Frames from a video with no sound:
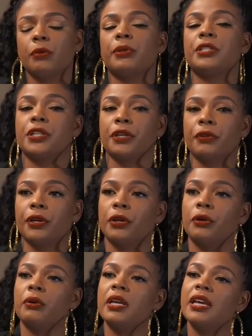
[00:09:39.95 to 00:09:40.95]
your
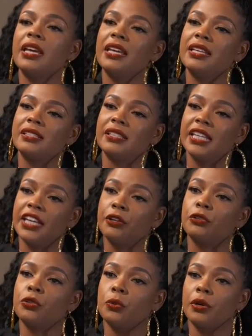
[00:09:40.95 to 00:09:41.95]
material is
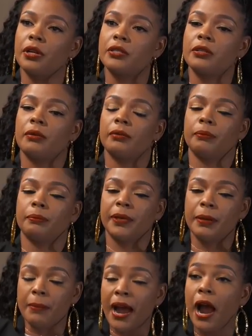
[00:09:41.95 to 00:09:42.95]
geared towards
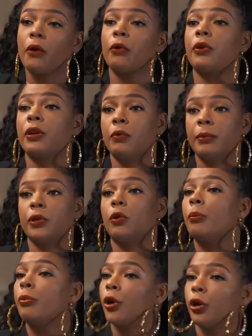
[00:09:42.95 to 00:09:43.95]
empowering women on